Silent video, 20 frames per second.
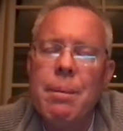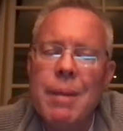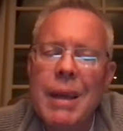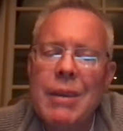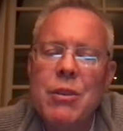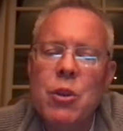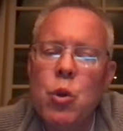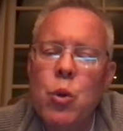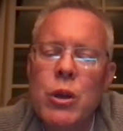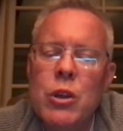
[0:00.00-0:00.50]

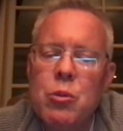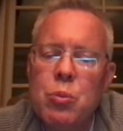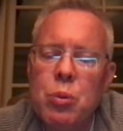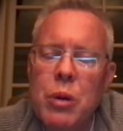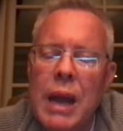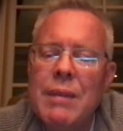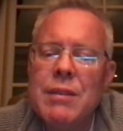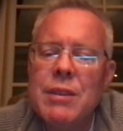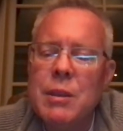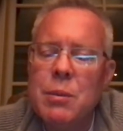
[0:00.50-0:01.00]
That's the
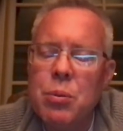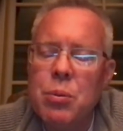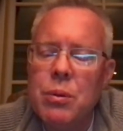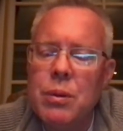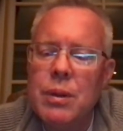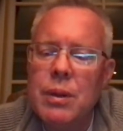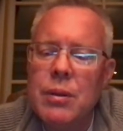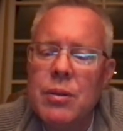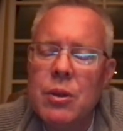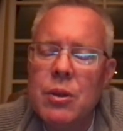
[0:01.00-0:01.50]

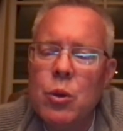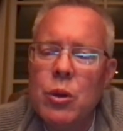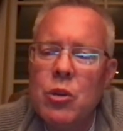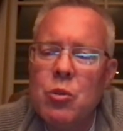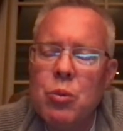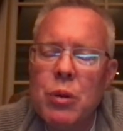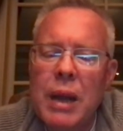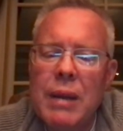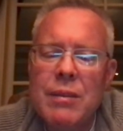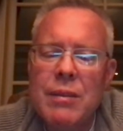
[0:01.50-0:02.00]
Who
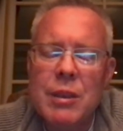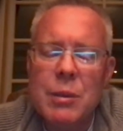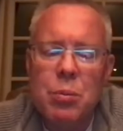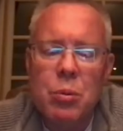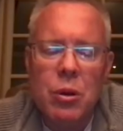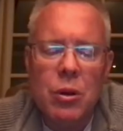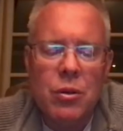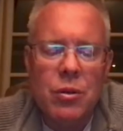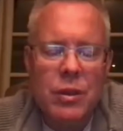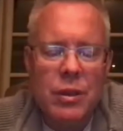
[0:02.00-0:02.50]
is Privacy
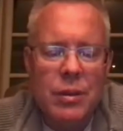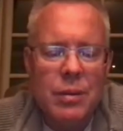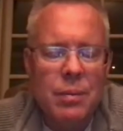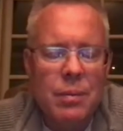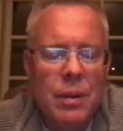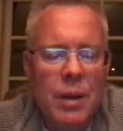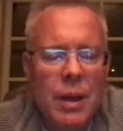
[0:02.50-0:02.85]
proxy.